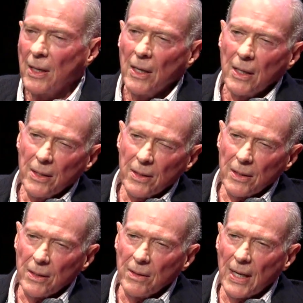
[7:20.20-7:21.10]
In
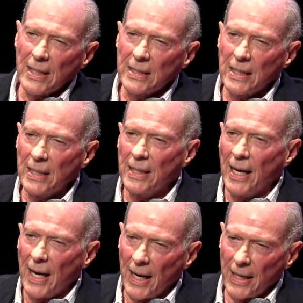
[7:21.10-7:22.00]
the
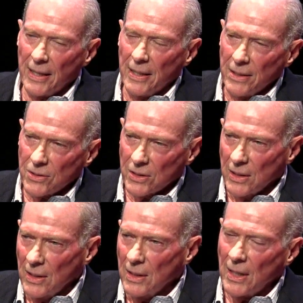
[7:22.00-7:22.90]
1980s,
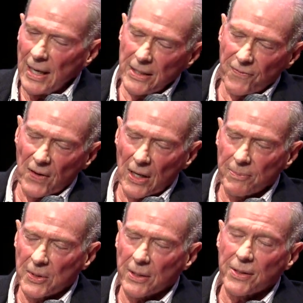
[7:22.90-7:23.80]
I
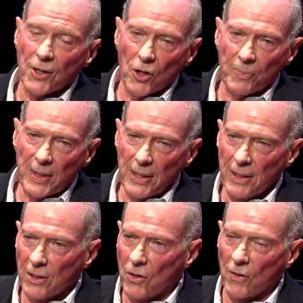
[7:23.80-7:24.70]
developed a
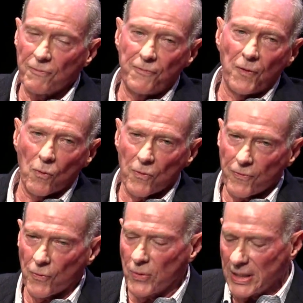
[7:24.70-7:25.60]
therapy called
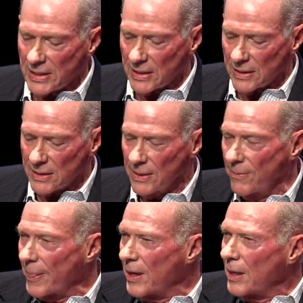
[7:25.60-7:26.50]
photopheresis.
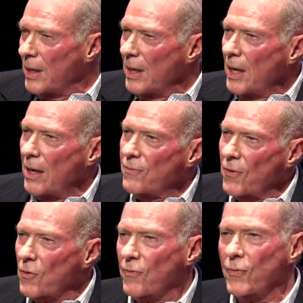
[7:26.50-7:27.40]
And
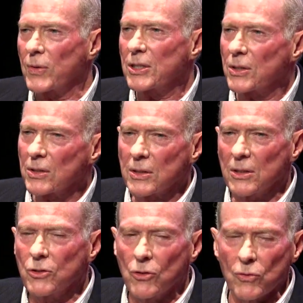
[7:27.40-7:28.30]
photopheresis
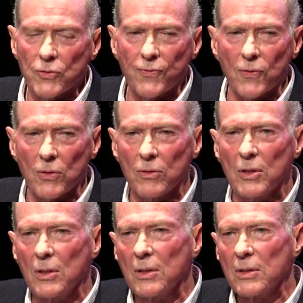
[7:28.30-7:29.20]
is used for
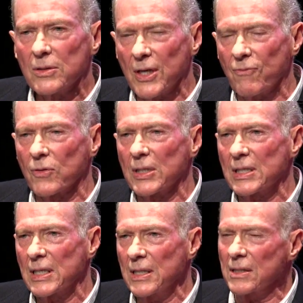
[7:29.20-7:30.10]
several
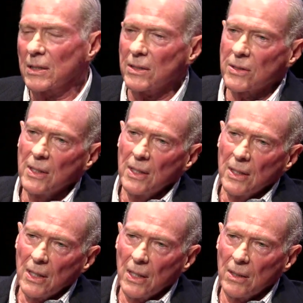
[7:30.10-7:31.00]
diseases.
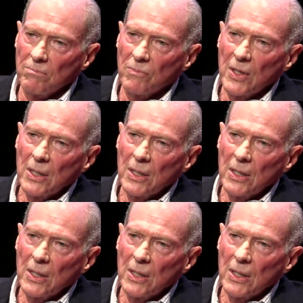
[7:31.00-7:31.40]
One